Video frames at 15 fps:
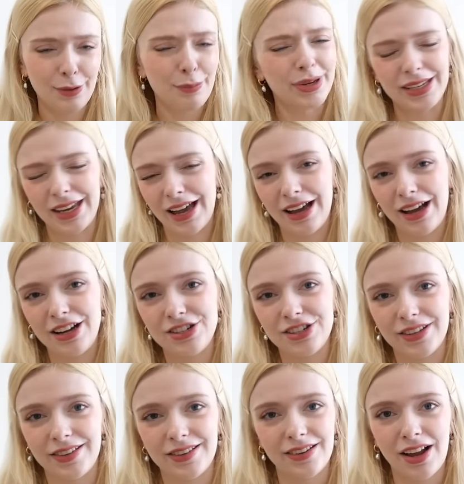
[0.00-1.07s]
But yeah, I
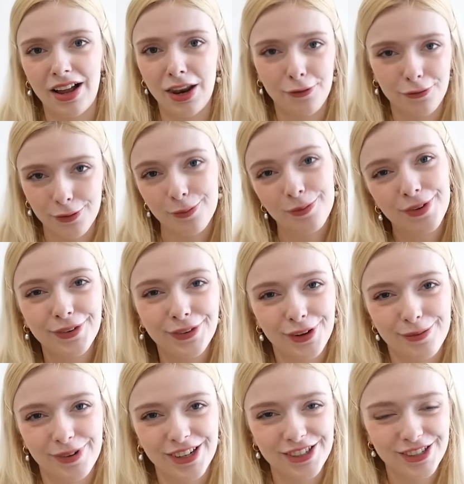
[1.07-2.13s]
just, I love them so
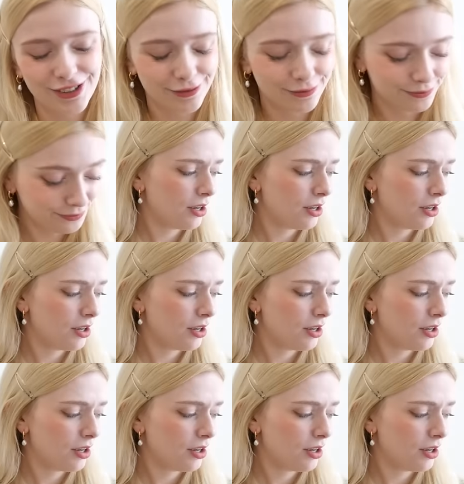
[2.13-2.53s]
much.